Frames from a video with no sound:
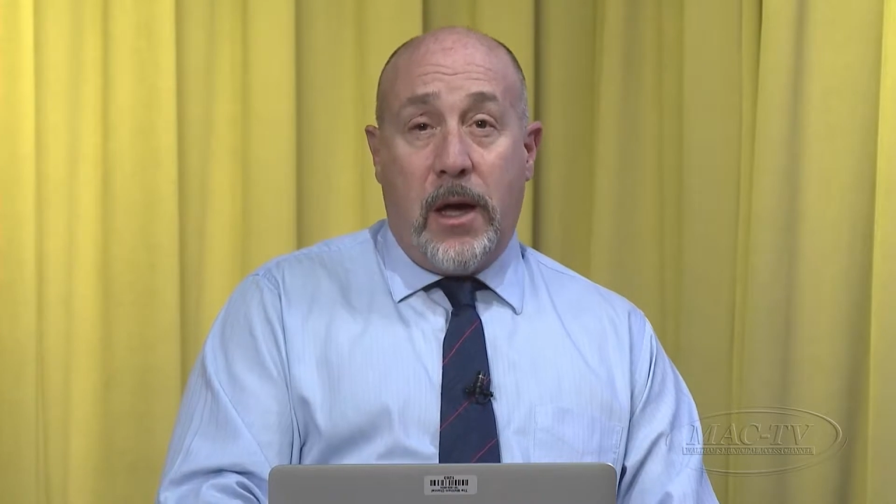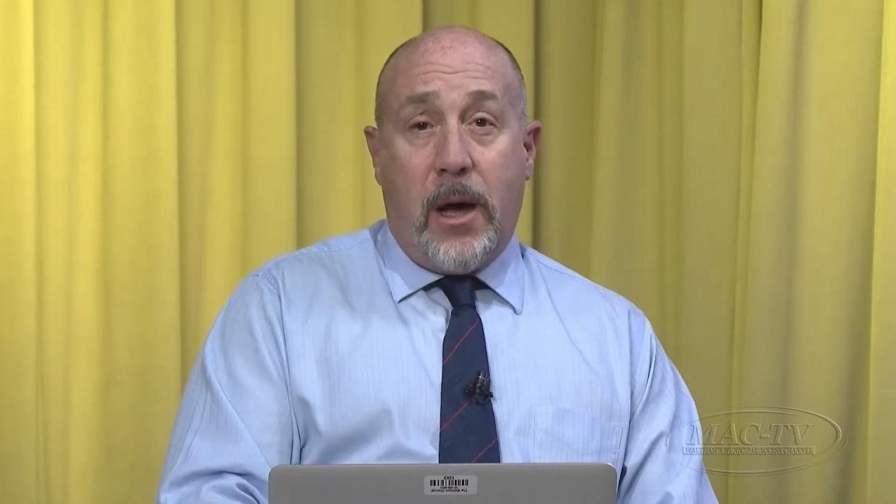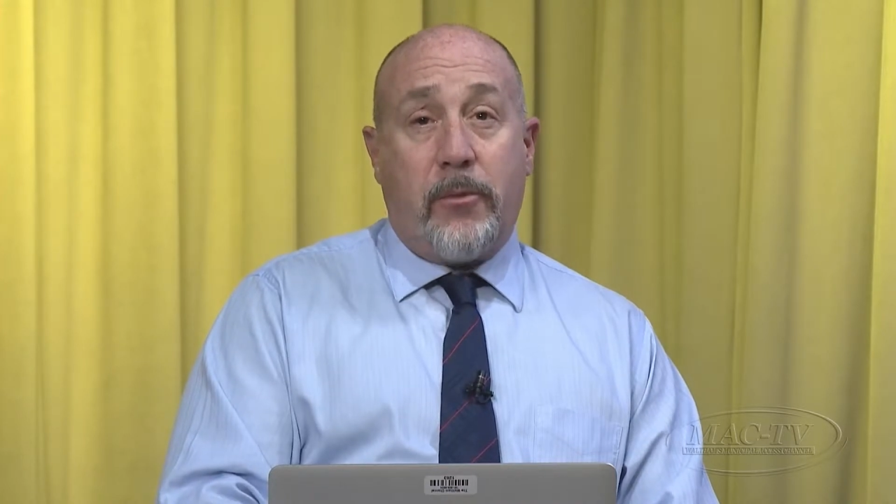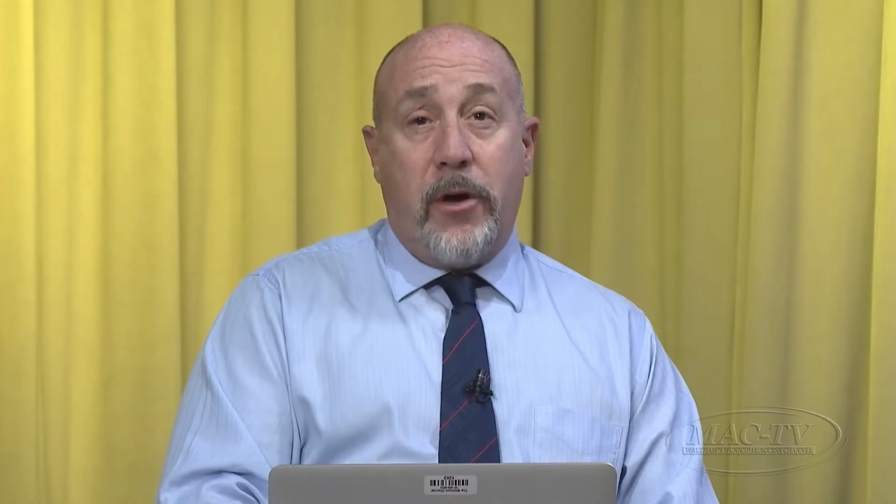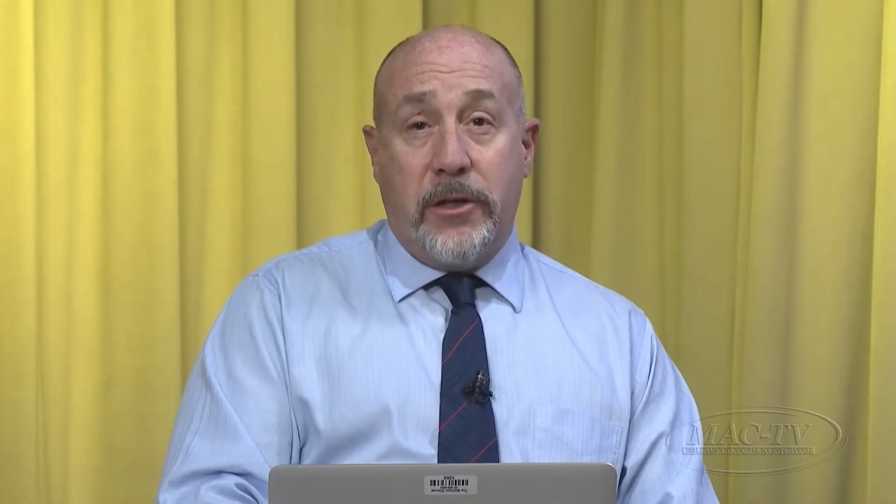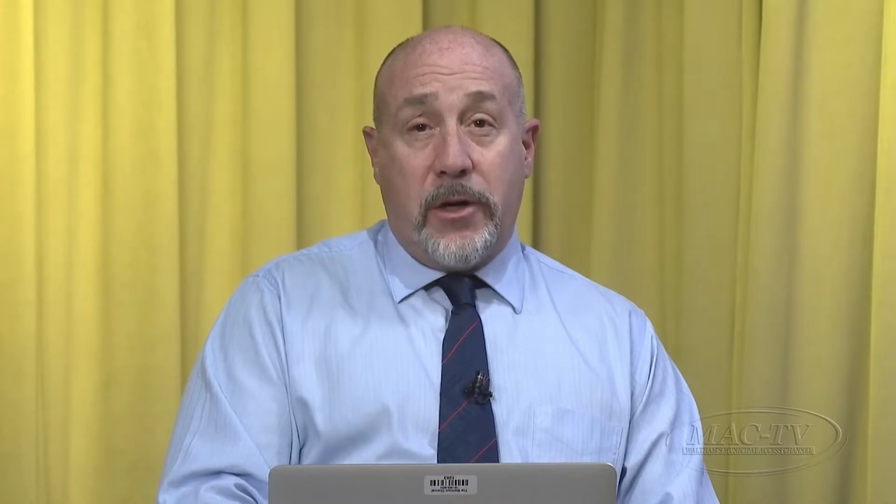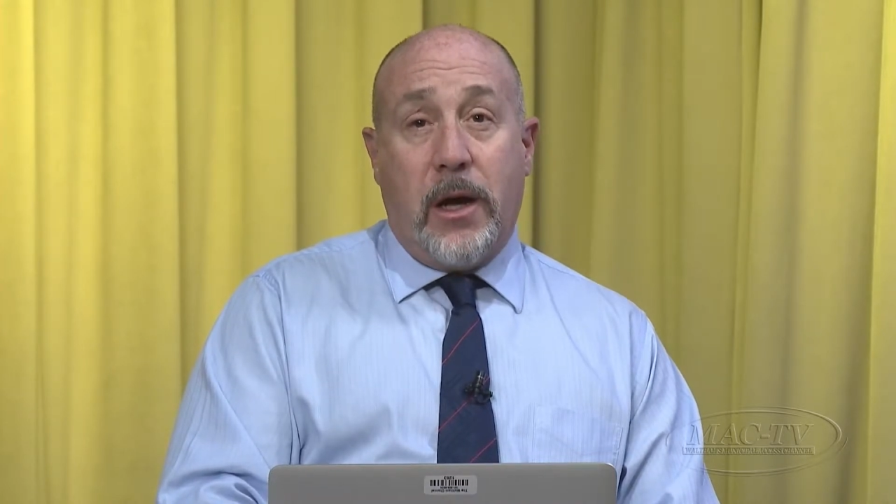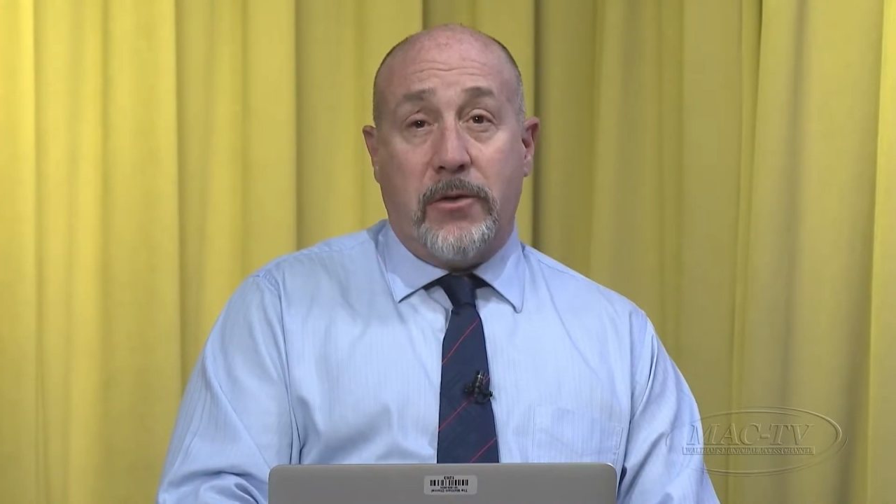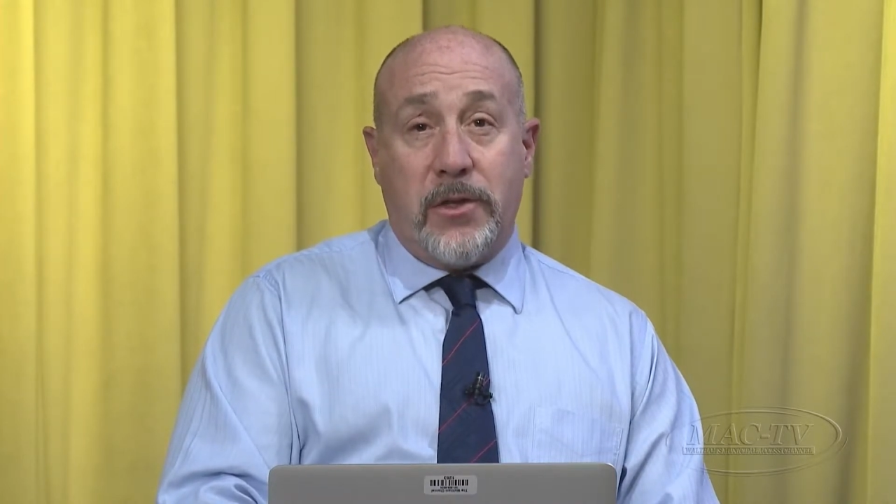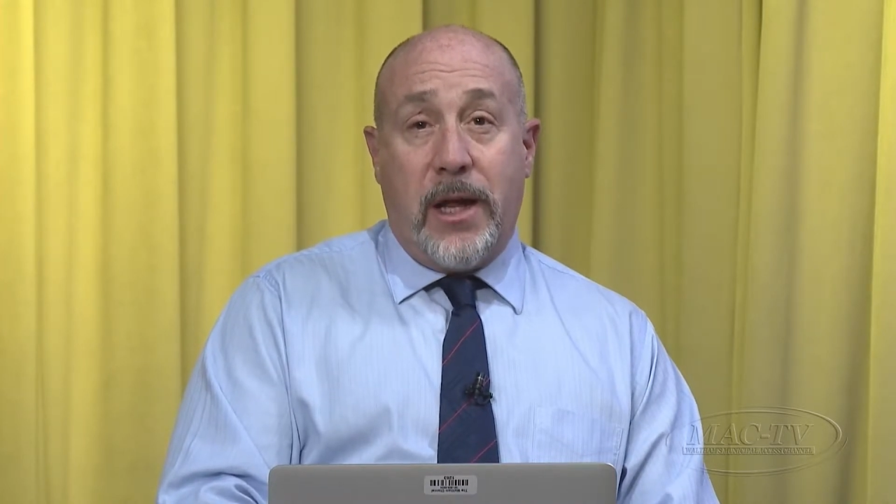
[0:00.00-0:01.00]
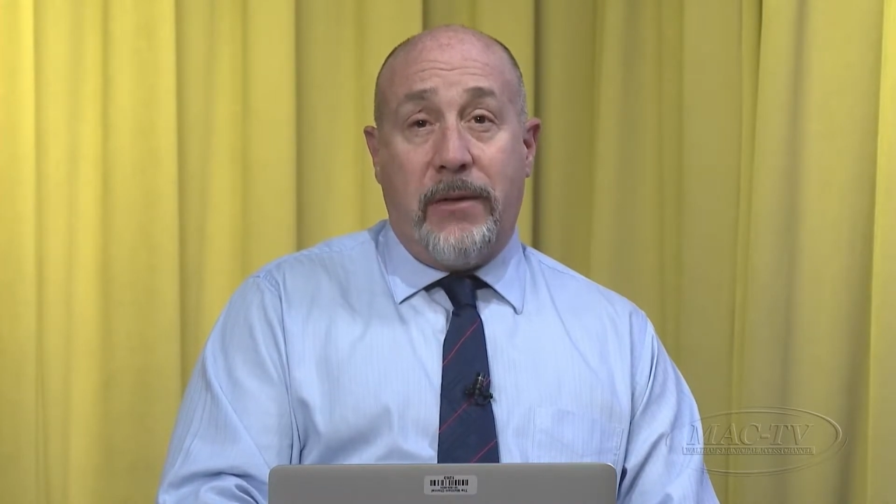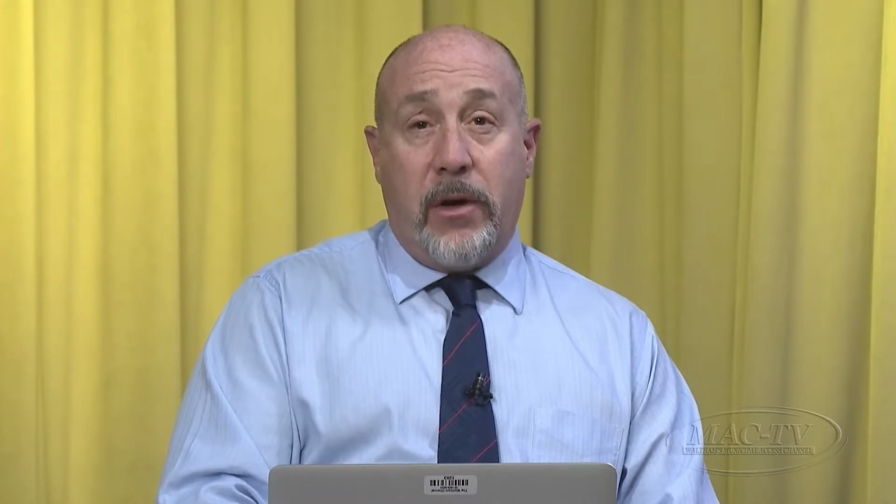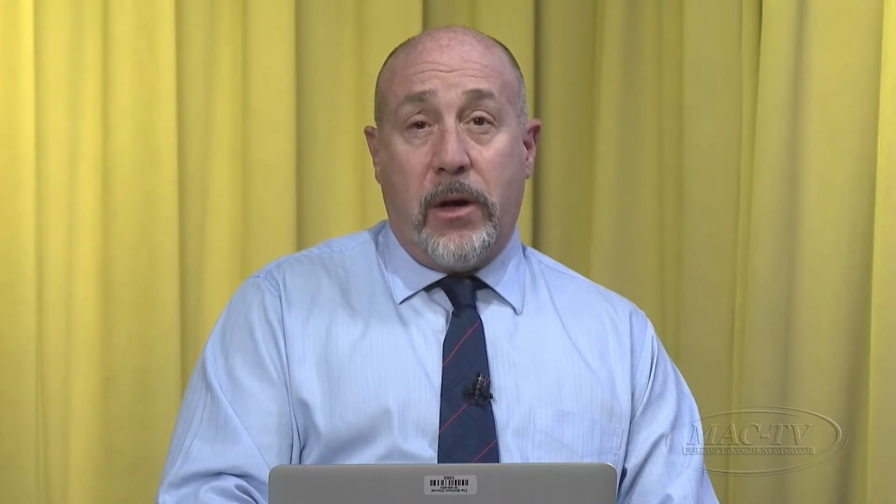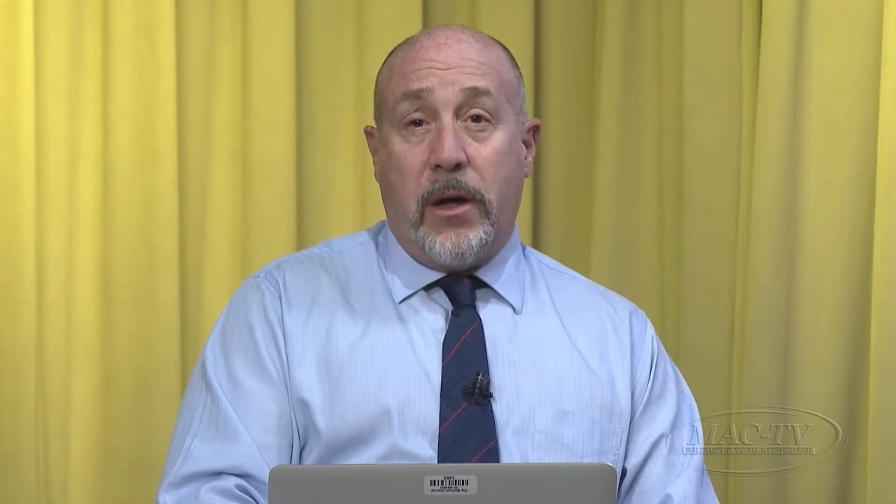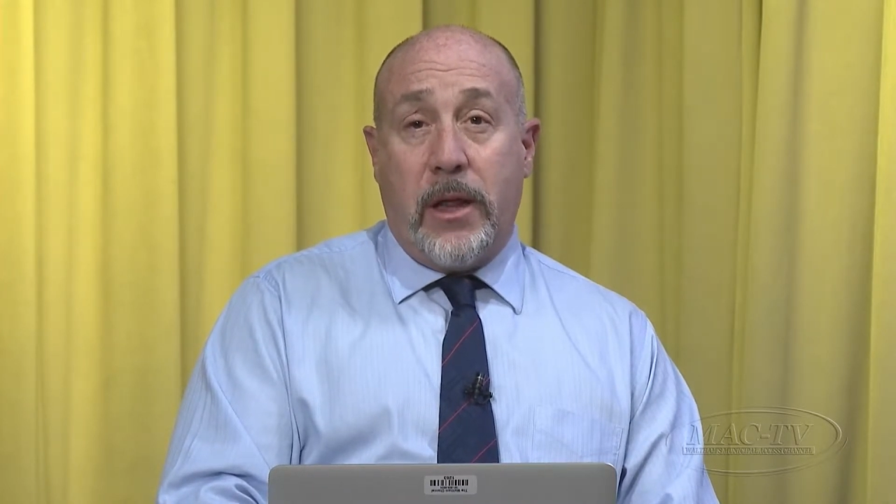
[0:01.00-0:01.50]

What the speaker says: upgrade your house and have a